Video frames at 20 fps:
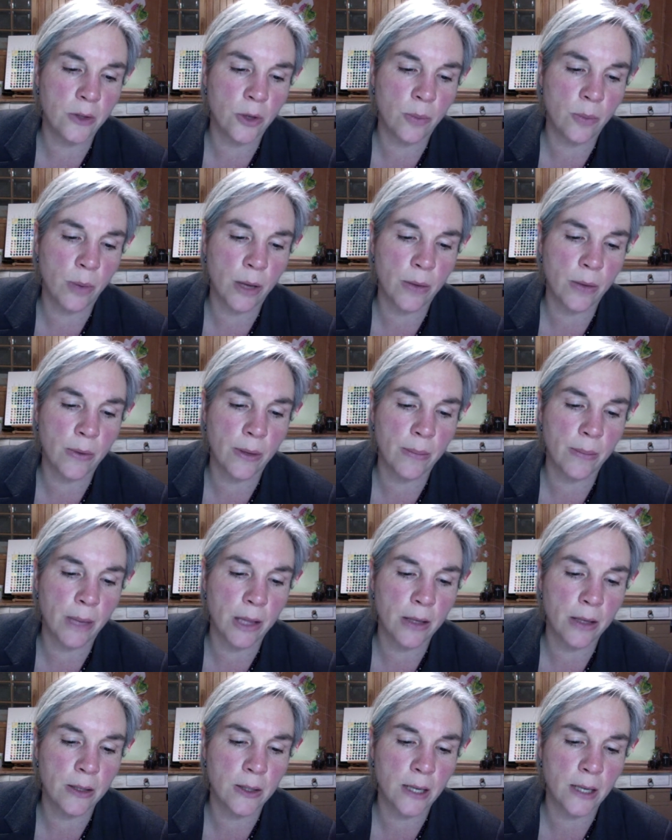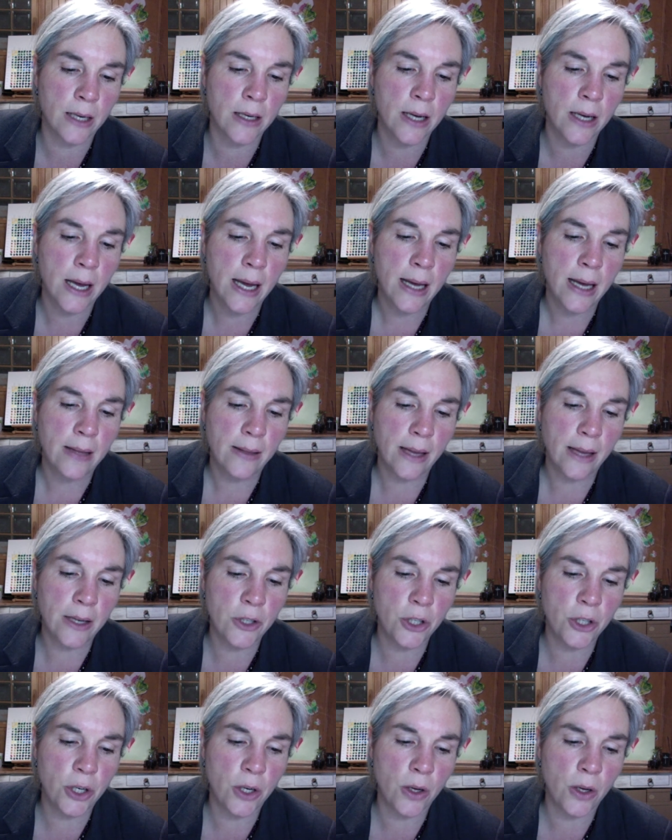her brother and mother said. "Then
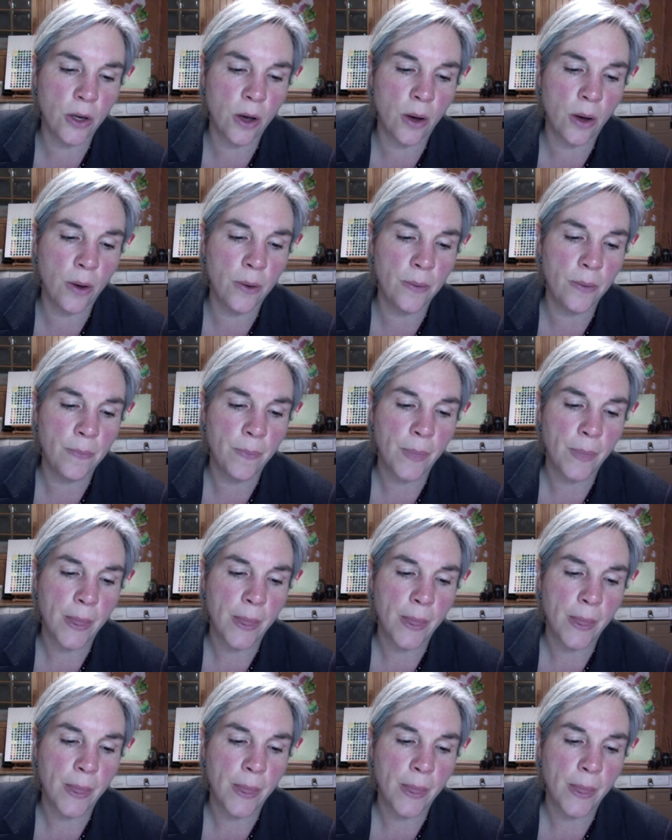she can go."